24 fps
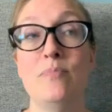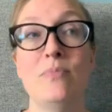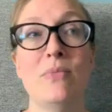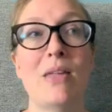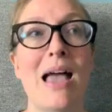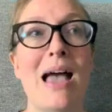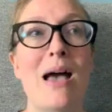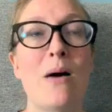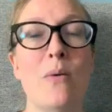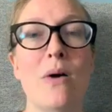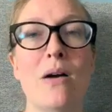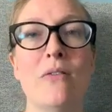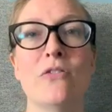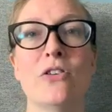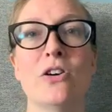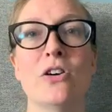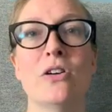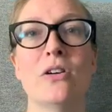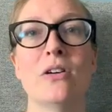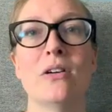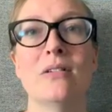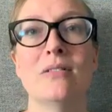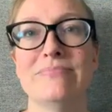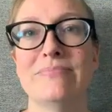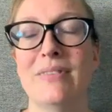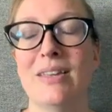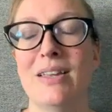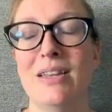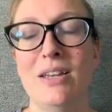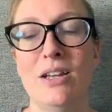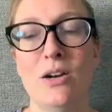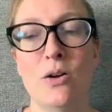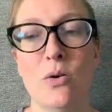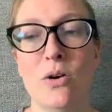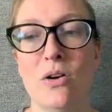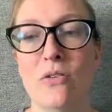However,
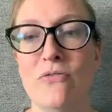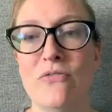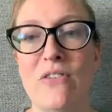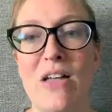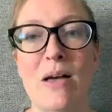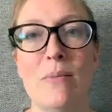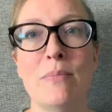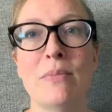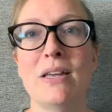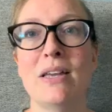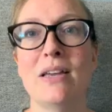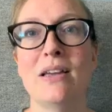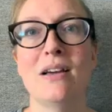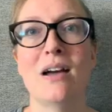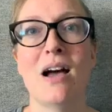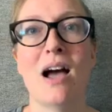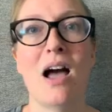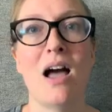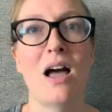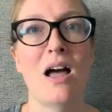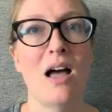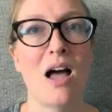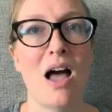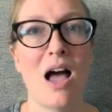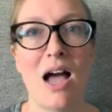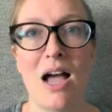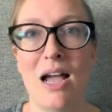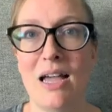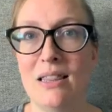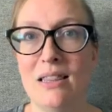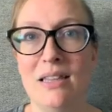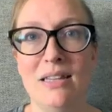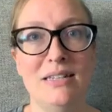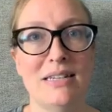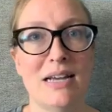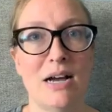her family
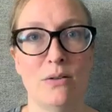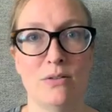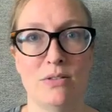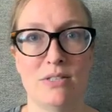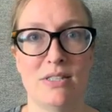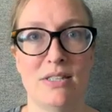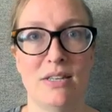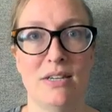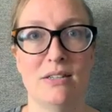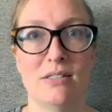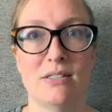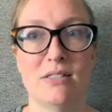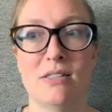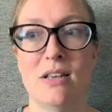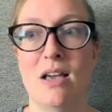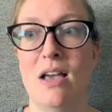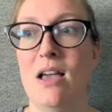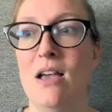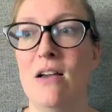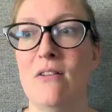highly doubts this.